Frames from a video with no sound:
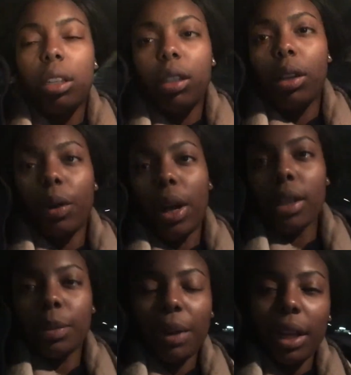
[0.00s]
So
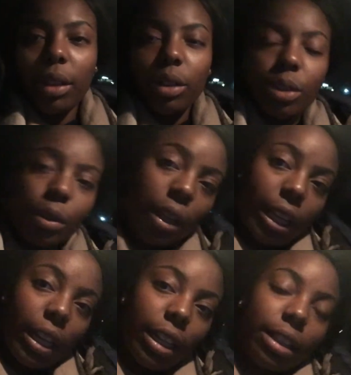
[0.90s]
us being the true
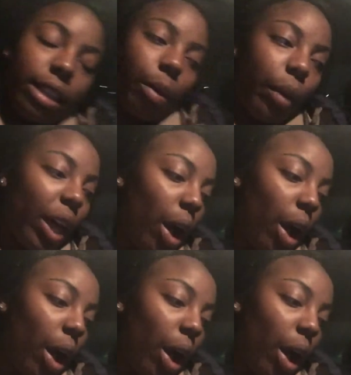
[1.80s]
Canadians that we